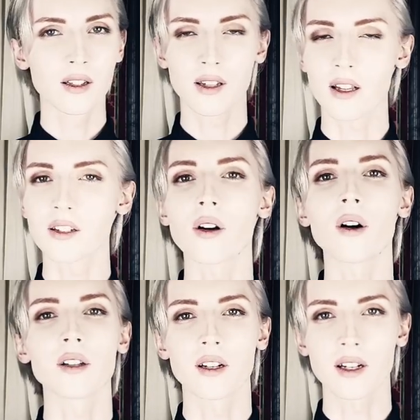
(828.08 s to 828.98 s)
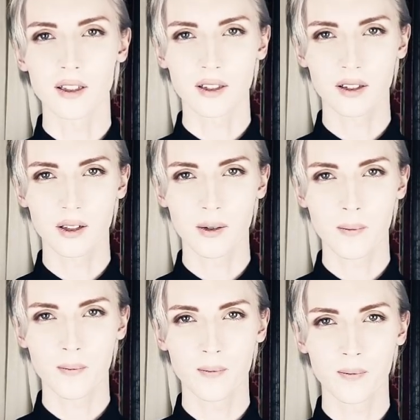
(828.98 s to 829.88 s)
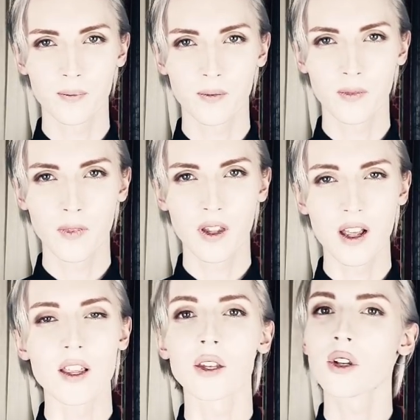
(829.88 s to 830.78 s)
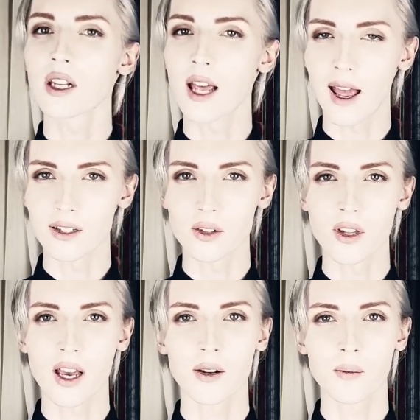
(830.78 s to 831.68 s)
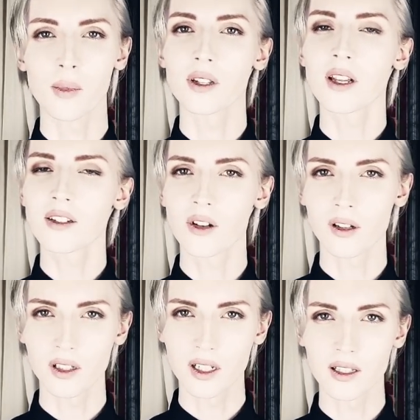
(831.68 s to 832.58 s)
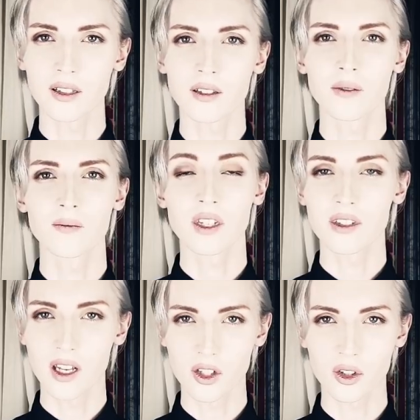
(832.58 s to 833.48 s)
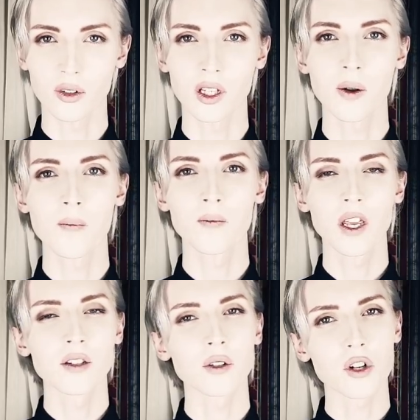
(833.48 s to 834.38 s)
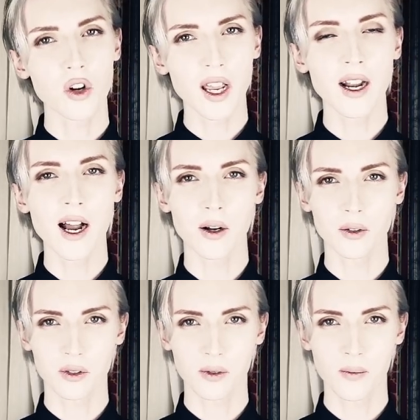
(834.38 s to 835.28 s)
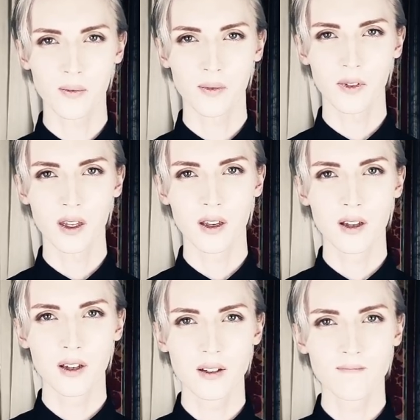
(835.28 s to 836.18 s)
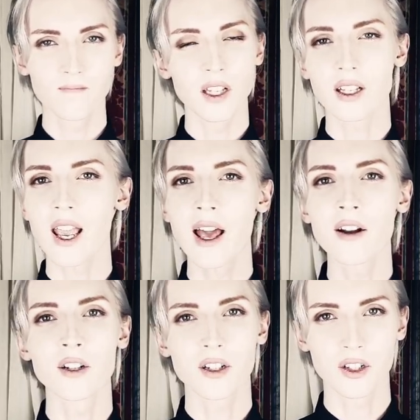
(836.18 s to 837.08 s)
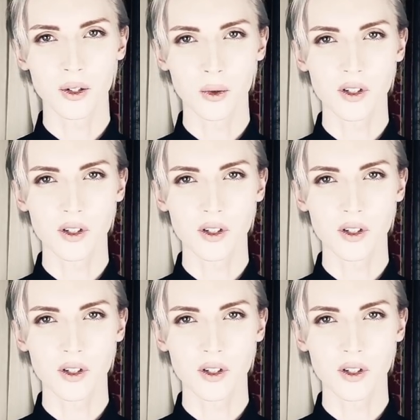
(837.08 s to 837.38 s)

That's all it is. And then you can add to that, but that's all it is, essentially. So try it out. It can't hurt you.